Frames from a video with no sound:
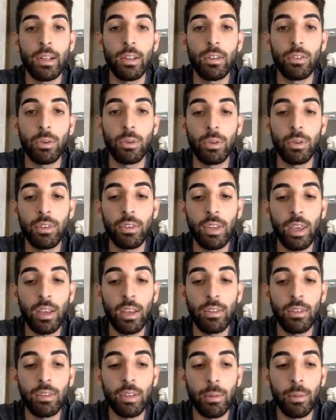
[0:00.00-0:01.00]
So in this
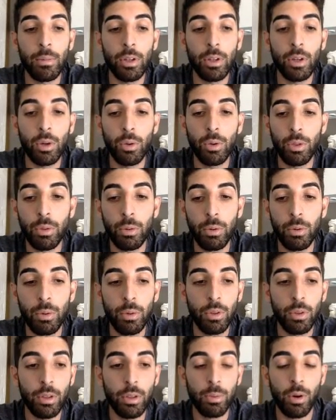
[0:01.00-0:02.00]
case, I'm going to go
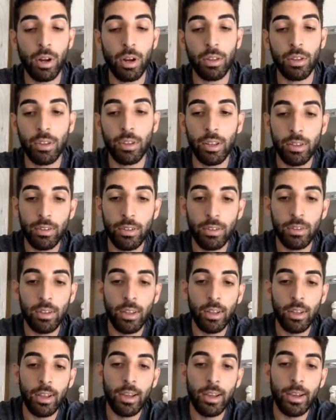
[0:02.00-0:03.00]
through the
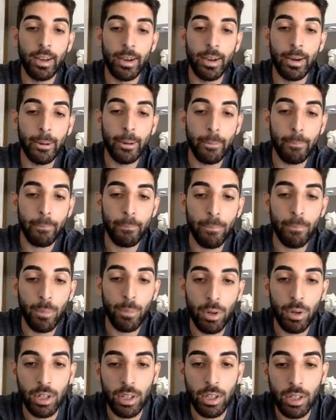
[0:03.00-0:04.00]
process. I'm
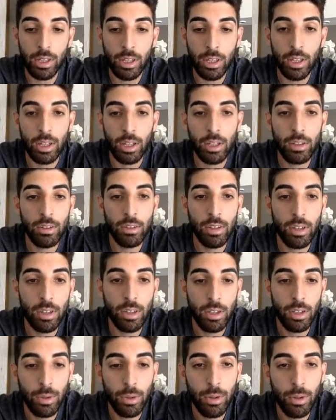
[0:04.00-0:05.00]
going to
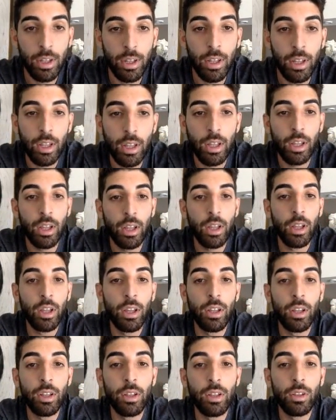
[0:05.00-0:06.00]
continue.
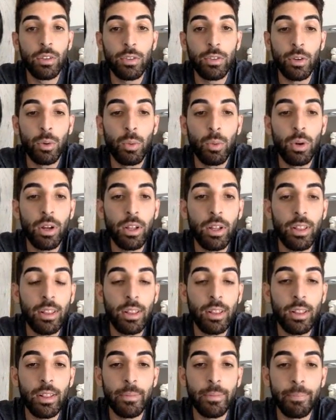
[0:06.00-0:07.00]
So
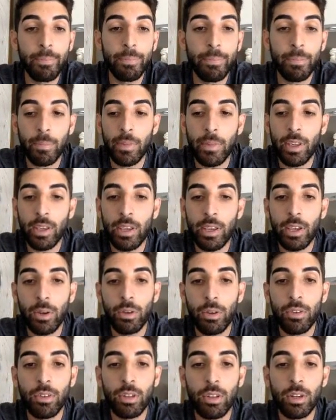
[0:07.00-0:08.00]

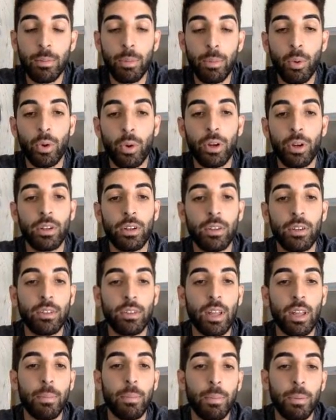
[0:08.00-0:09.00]
here's an important
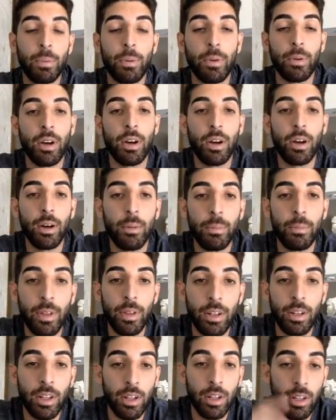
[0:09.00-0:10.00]
step
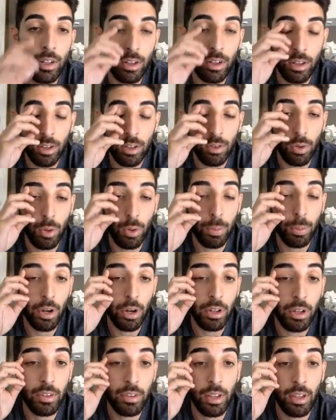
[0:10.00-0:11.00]
in this whole
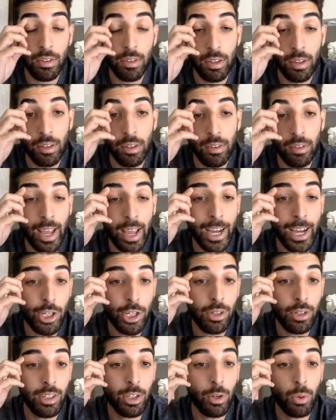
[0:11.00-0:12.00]
process, is
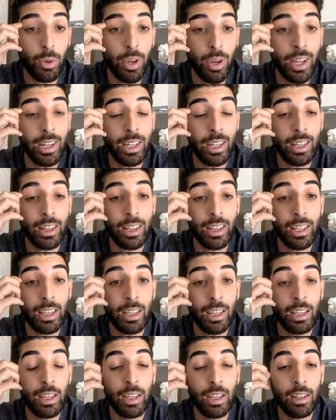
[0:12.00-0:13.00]
actually creating
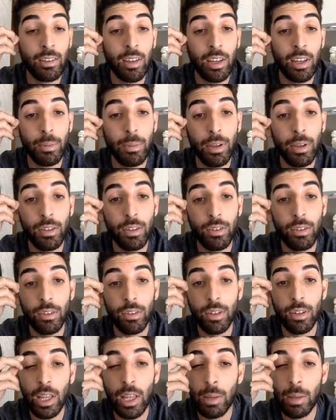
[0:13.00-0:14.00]
the database
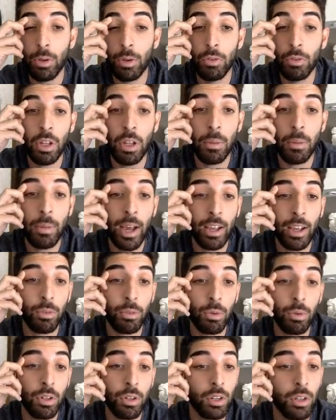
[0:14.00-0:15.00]
name, username,
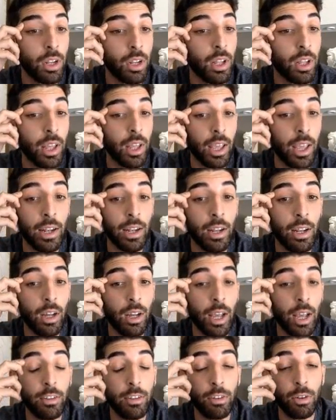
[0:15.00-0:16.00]
password, and
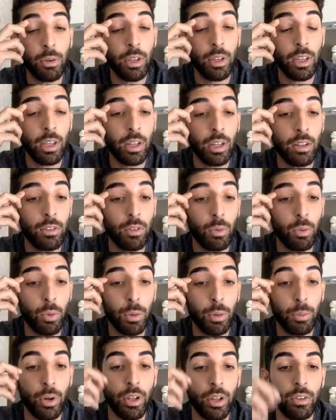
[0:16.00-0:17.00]
entering it into
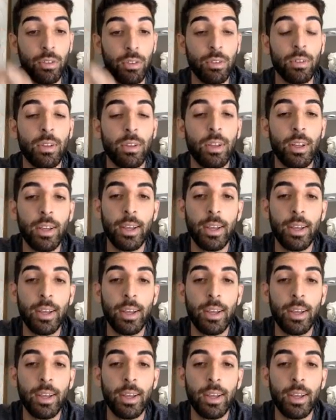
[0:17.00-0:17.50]
WordPress.